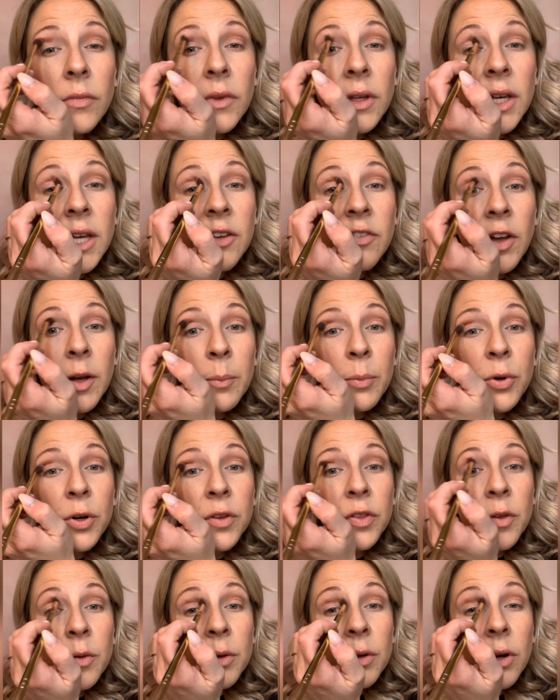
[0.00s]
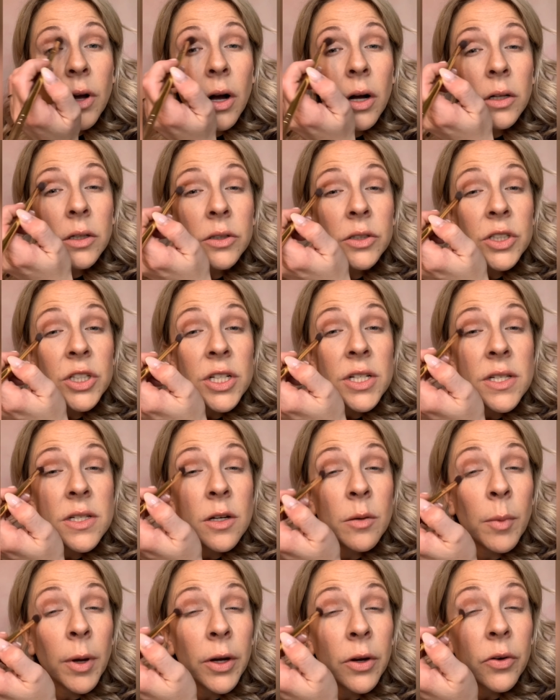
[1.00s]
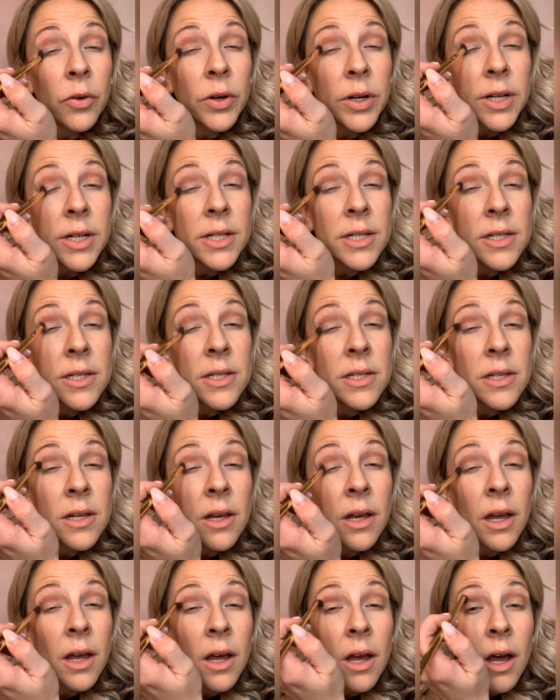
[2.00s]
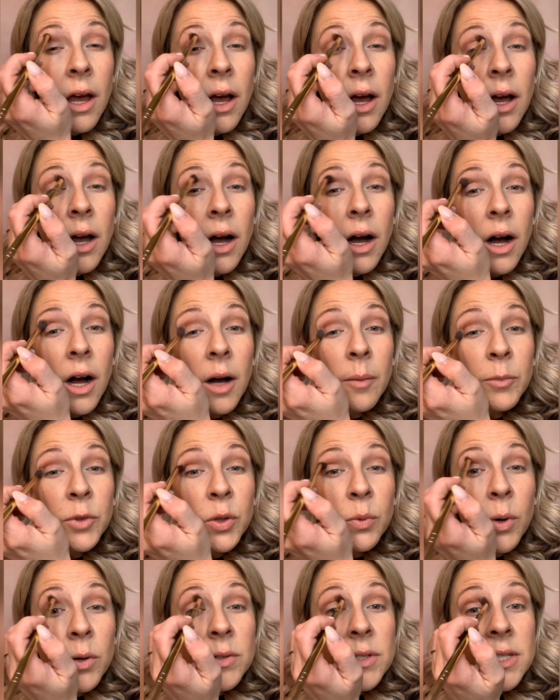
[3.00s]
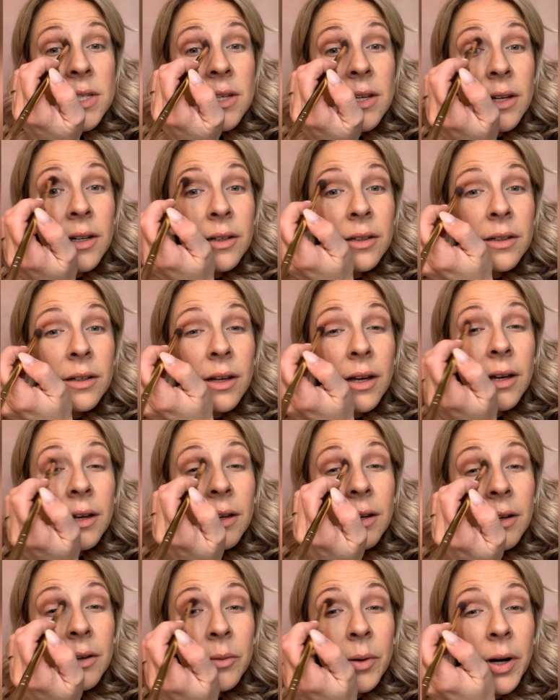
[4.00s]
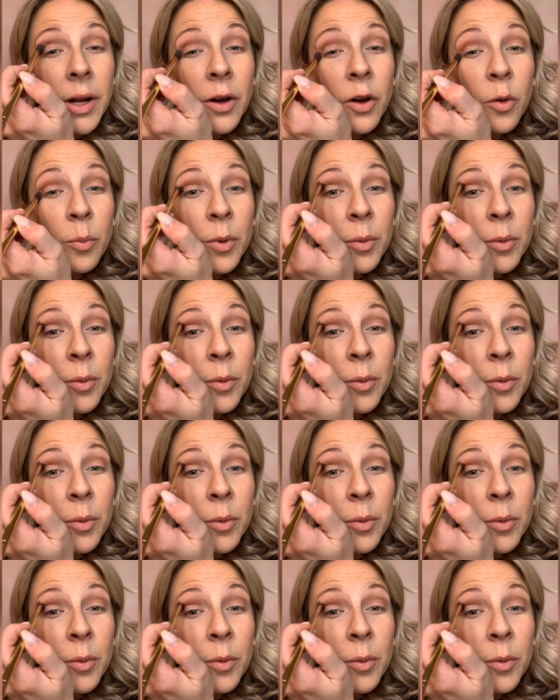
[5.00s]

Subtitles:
if I put the color just in my crease, you won't see it when I open